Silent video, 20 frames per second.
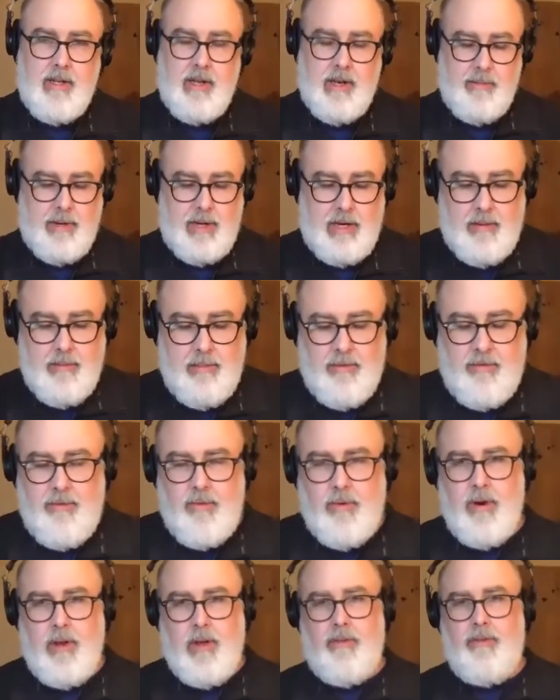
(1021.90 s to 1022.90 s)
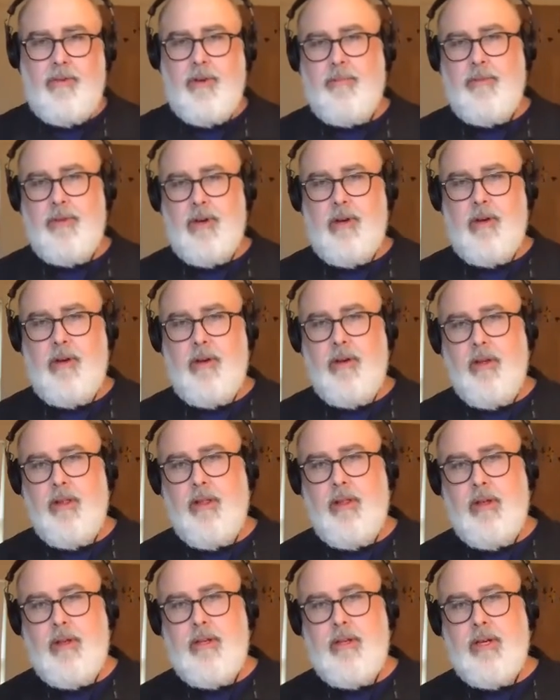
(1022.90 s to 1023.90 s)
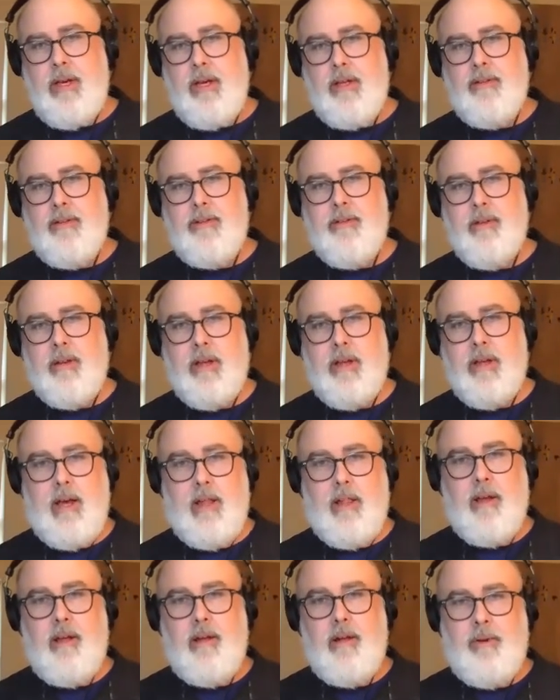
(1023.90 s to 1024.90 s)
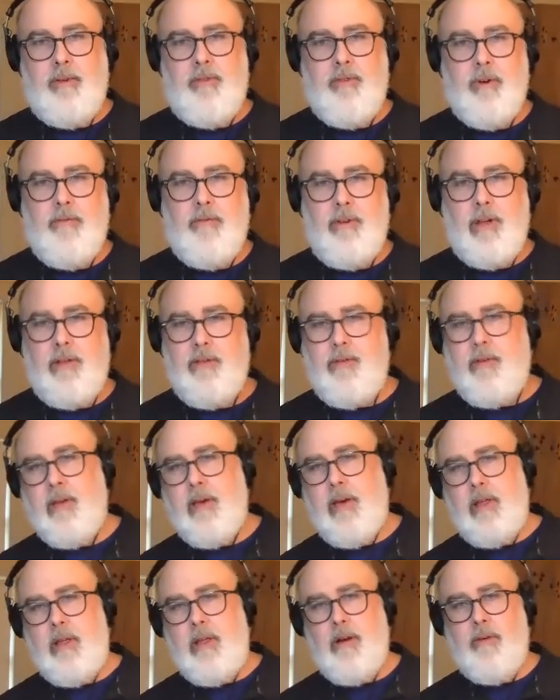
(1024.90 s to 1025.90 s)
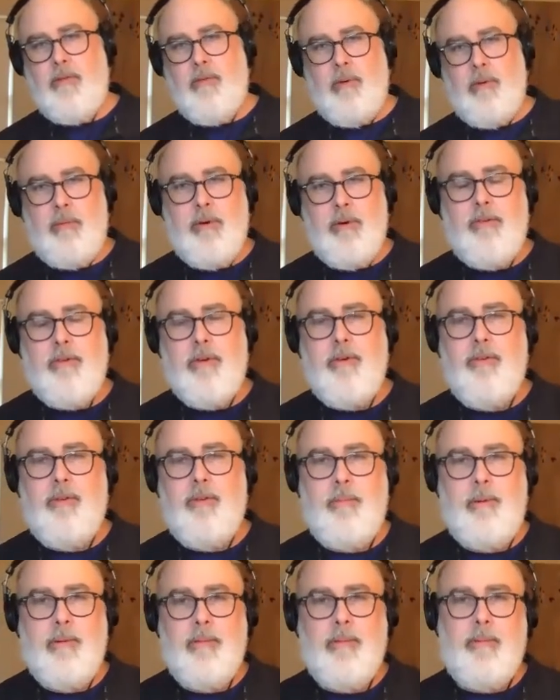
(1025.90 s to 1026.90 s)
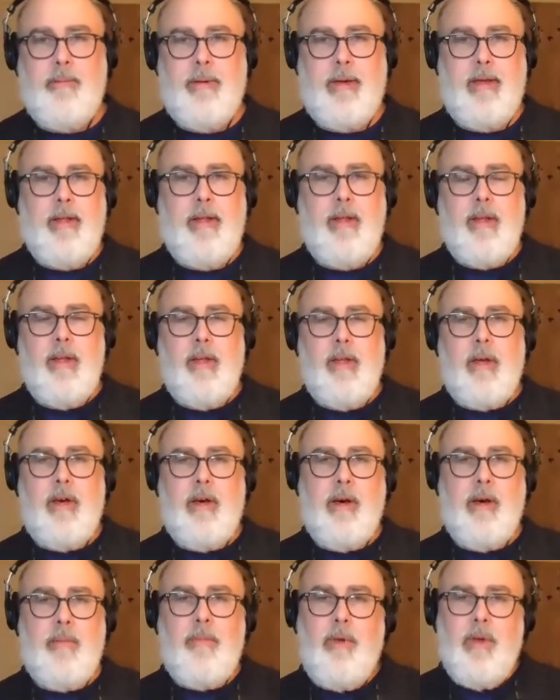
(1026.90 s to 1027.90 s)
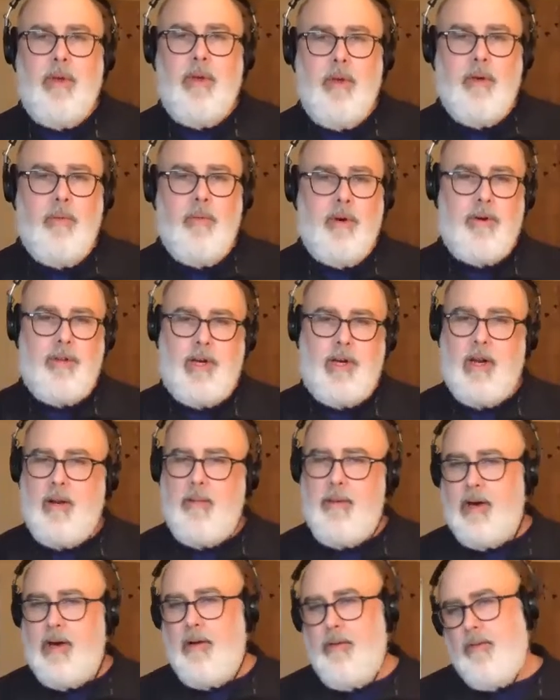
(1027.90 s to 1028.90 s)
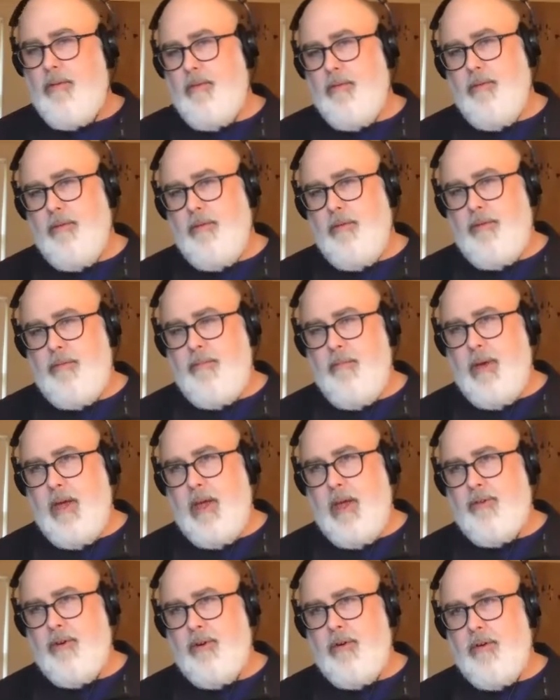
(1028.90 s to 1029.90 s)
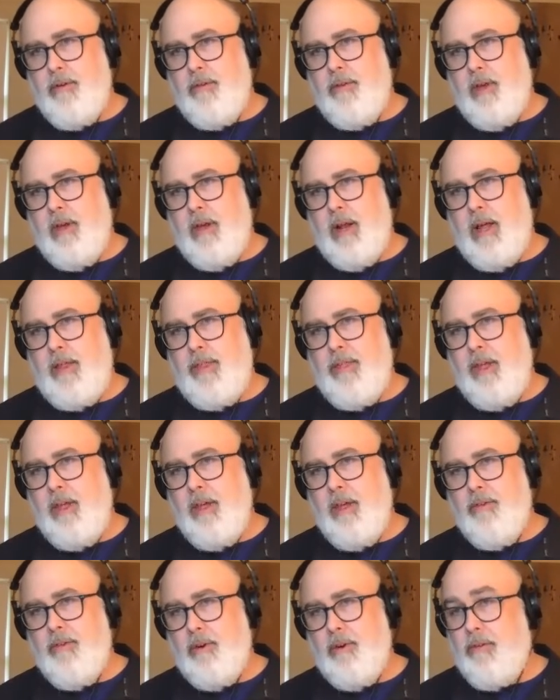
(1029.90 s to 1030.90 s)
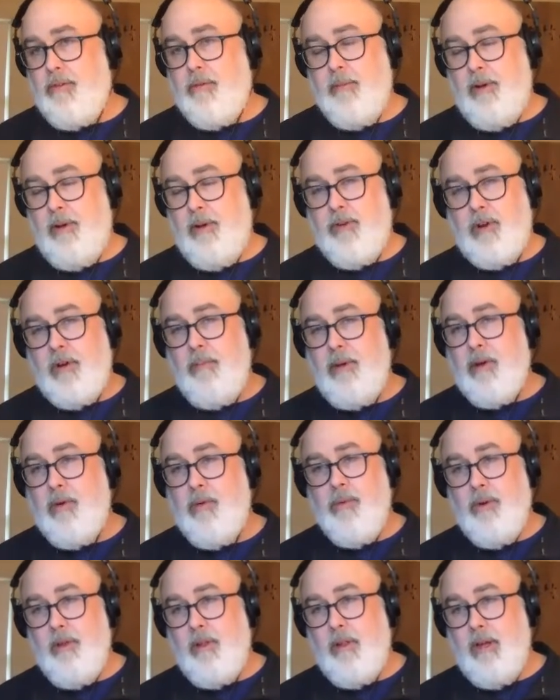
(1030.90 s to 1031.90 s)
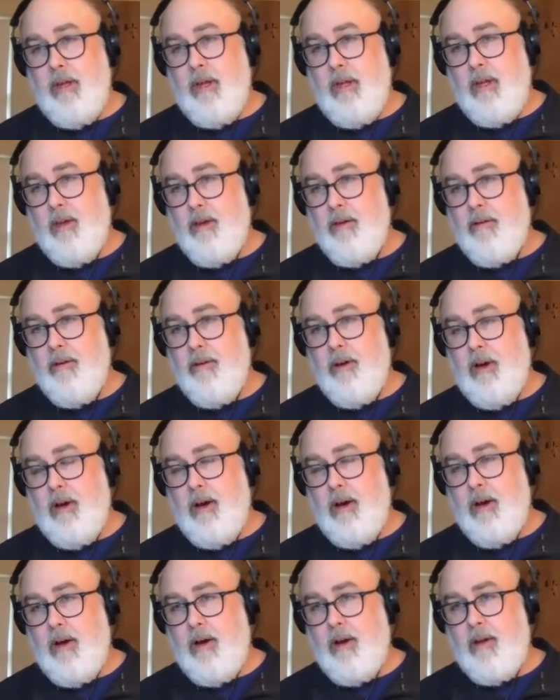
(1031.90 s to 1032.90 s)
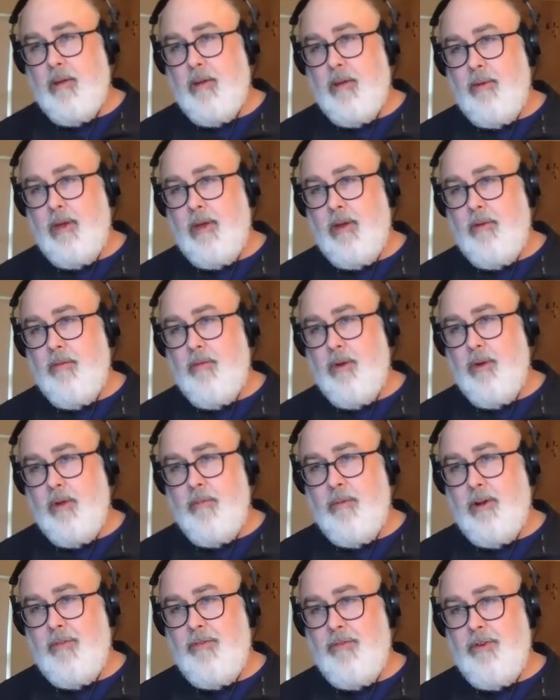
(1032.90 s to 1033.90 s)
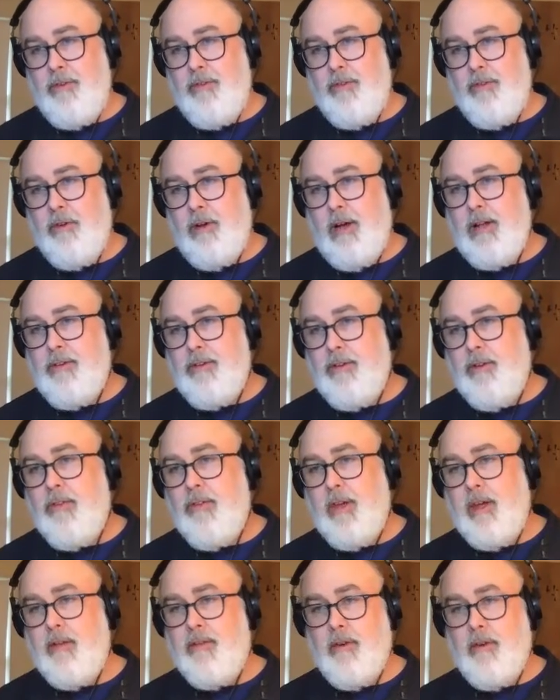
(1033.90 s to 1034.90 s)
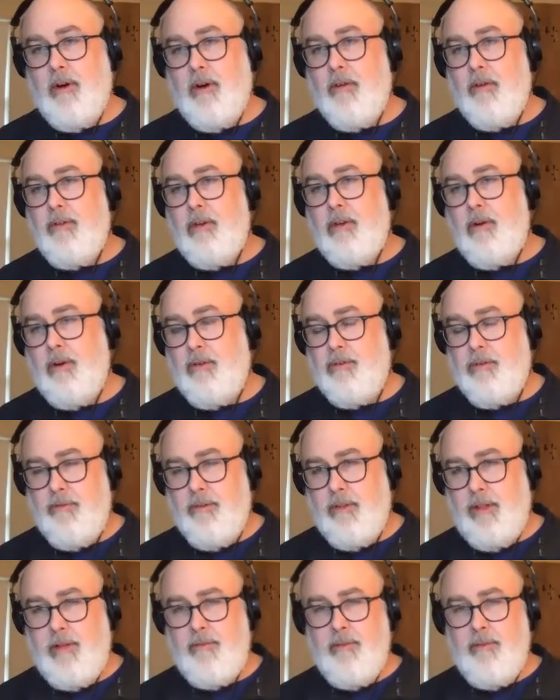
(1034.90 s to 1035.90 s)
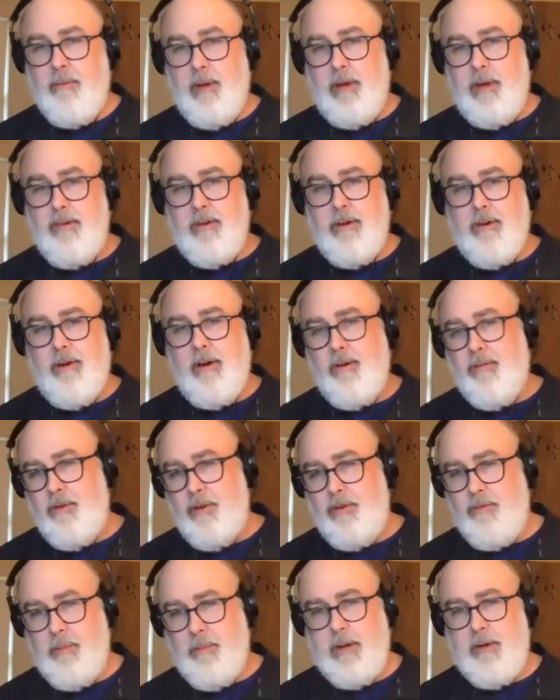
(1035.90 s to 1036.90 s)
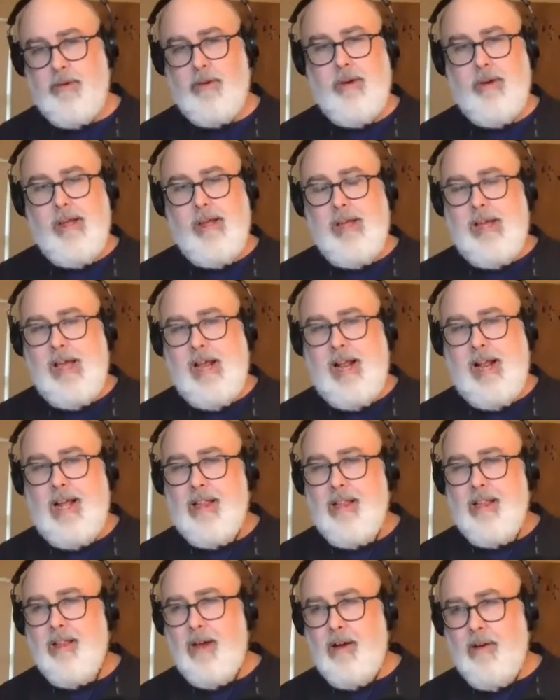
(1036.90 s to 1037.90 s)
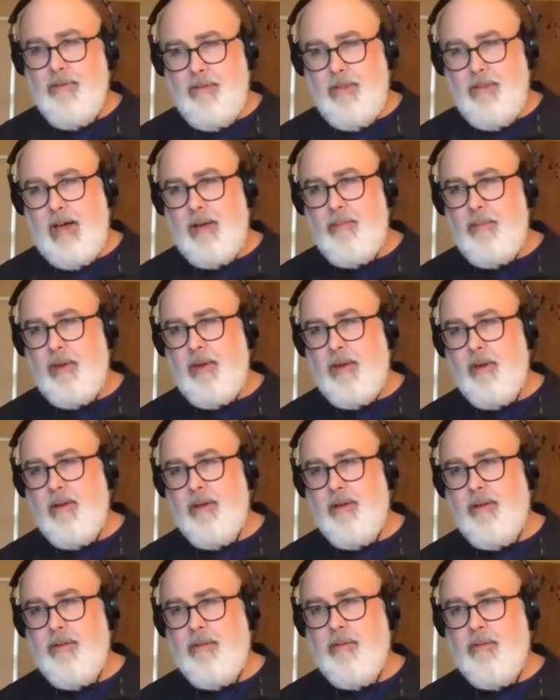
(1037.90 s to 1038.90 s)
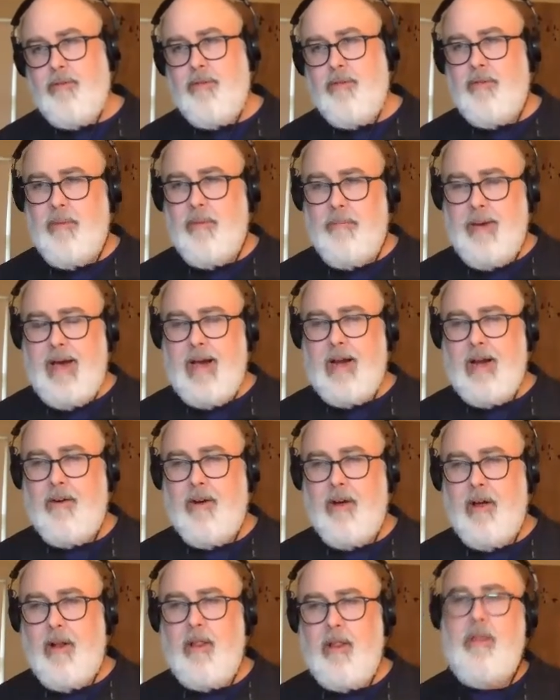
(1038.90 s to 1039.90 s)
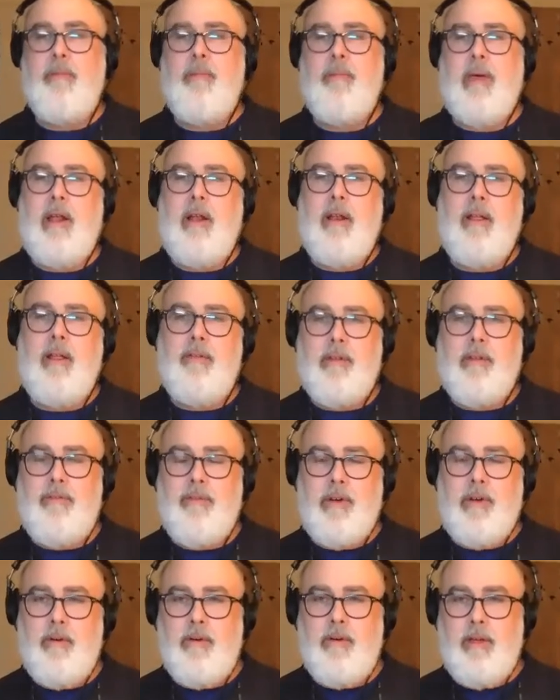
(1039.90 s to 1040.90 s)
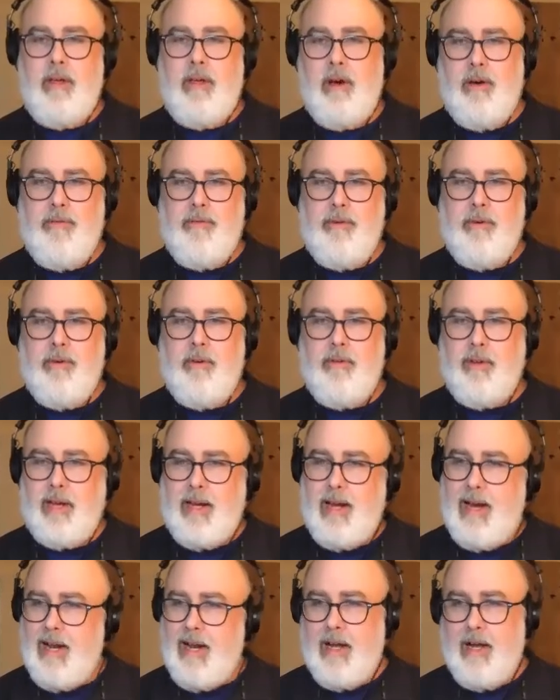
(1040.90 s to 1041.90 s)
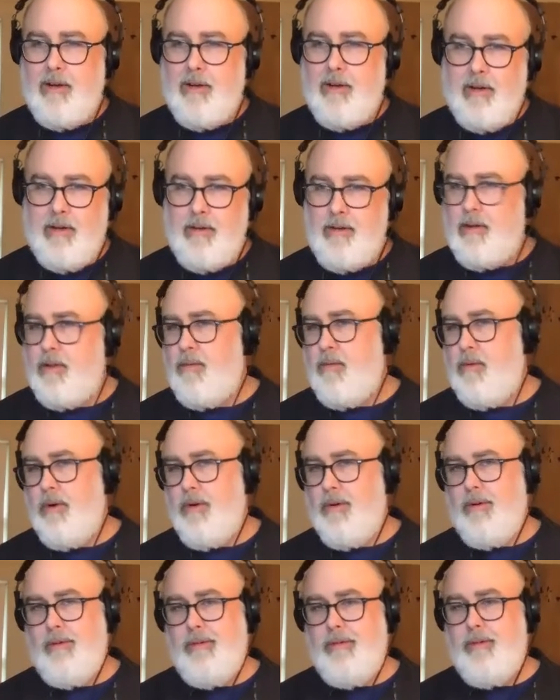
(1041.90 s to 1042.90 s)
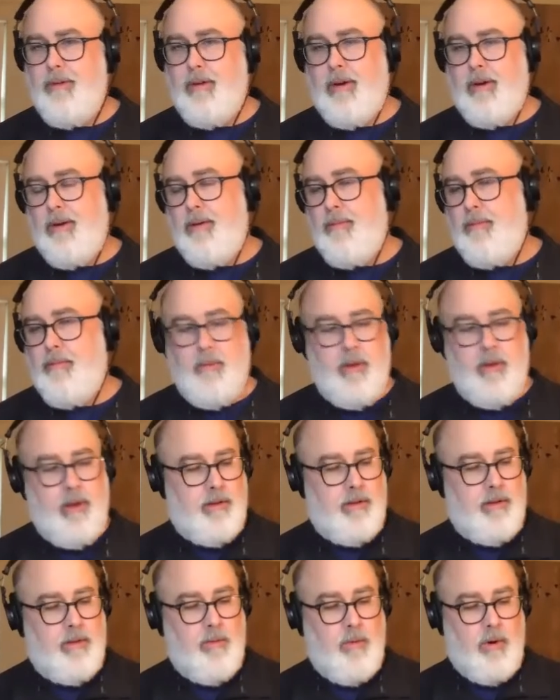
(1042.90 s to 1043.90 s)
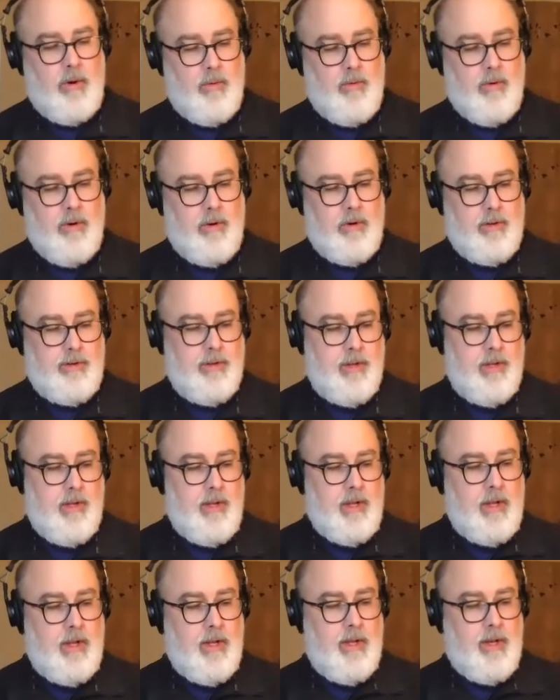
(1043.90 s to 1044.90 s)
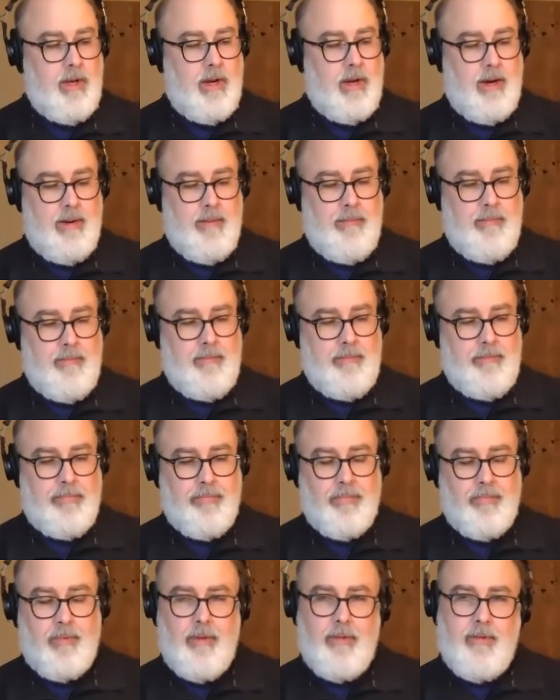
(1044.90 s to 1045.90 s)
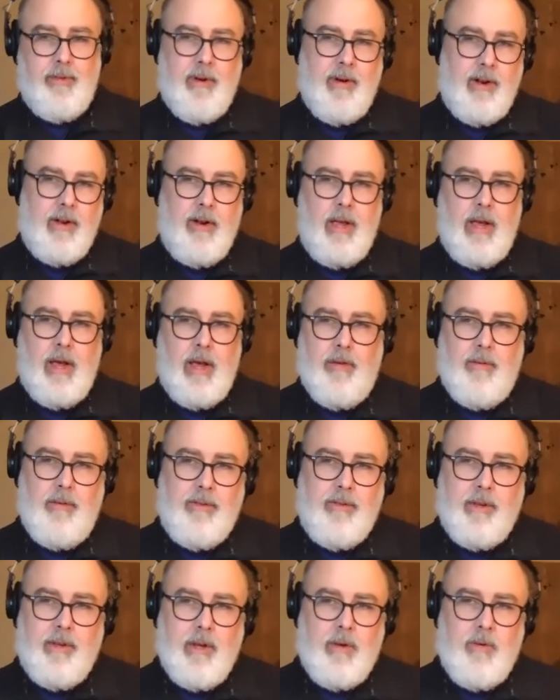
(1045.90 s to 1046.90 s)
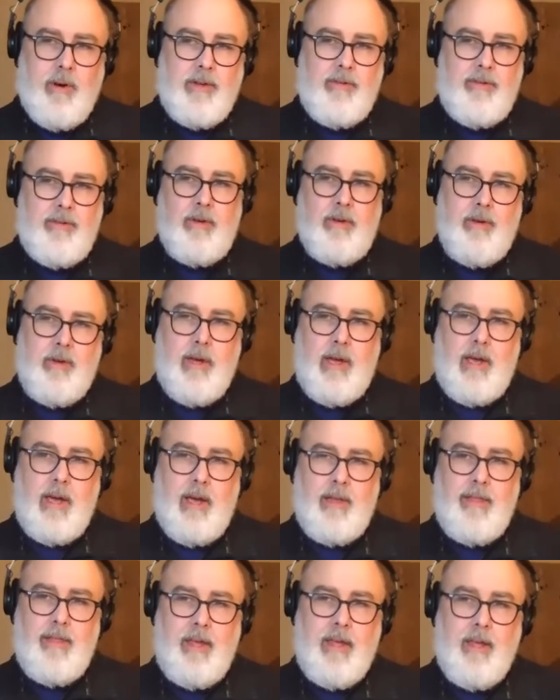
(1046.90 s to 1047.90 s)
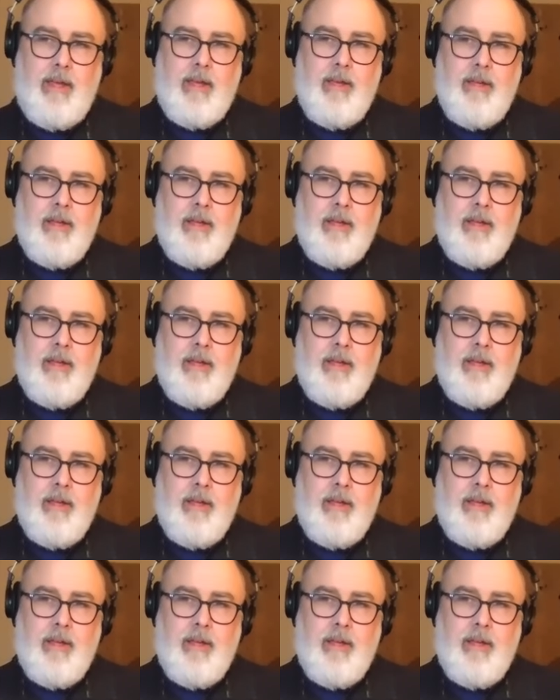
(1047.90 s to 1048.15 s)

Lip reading: Emma before y'all jumped on, Neela and Tess and Kyla. I'm not sure if Tess and Kyla is one person or two people, but we were talking about majors, and I think a journalism major can be really beneficial. I do think it's also, I was a philosophy major and a French major, and I love that because it was just a background in humanities I found really helpful as I got out into the world, into the work world. So I don't know. It's a good question. I think